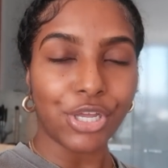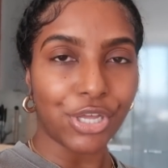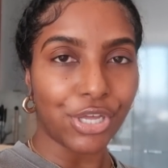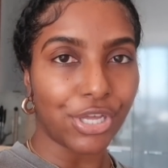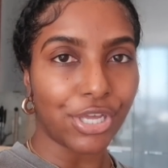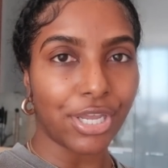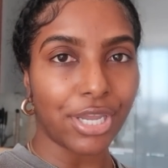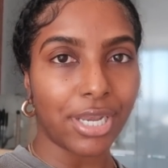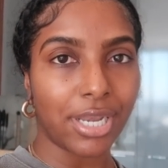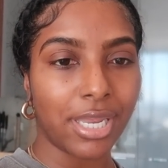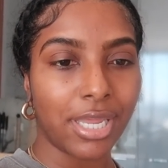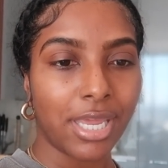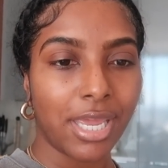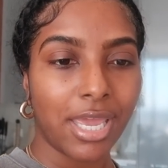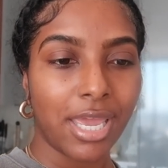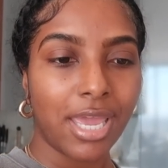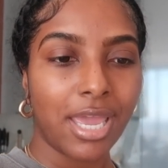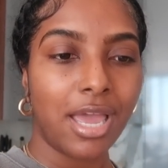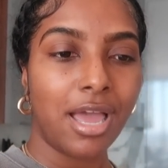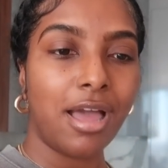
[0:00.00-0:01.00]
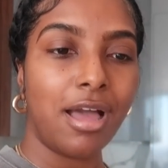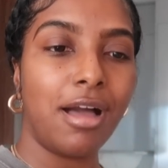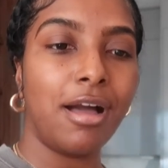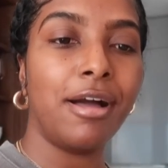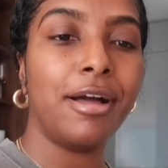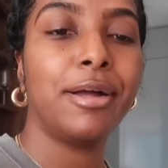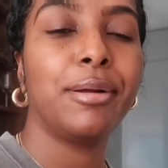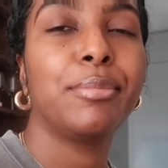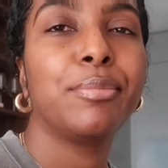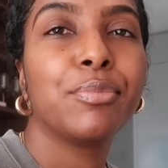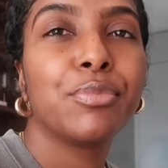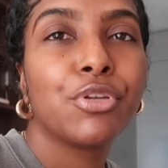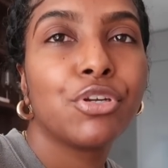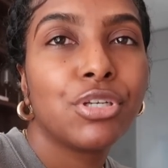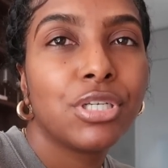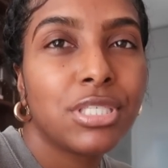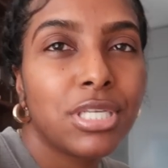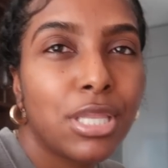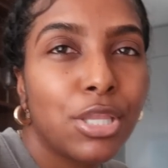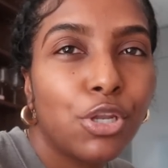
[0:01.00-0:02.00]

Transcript: good. Um, they're just a